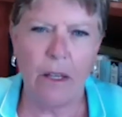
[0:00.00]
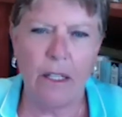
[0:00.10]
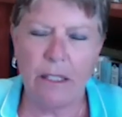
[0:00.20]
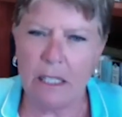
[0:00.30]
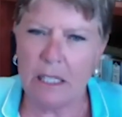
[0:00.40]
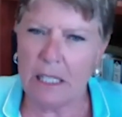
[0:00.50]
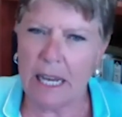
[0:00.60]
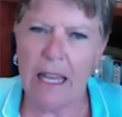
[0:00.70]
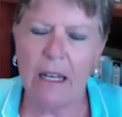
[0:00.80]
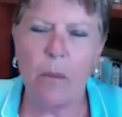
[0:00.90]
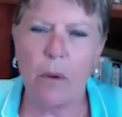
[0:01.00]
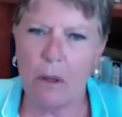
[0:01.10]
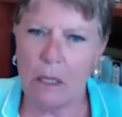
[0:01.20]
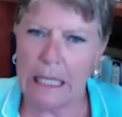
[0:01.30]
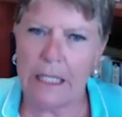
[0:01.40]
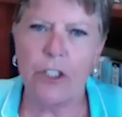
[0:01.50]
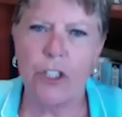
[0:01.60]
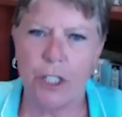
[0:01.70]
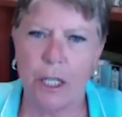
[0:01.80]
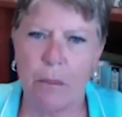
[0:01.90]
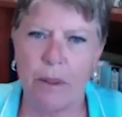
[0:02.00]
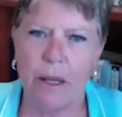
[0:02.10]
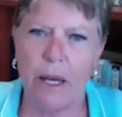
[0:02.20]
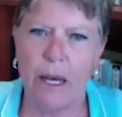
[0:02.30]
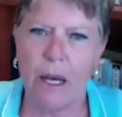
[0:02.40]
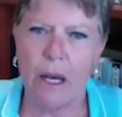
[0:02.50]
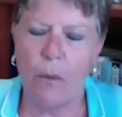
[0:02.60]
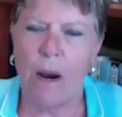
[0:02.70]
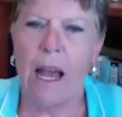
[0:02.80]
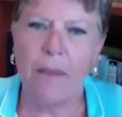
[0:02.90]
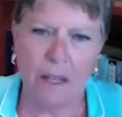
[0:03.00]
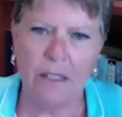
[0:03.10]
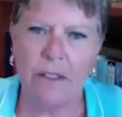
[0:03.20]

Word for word: sustainable leadership uh, around this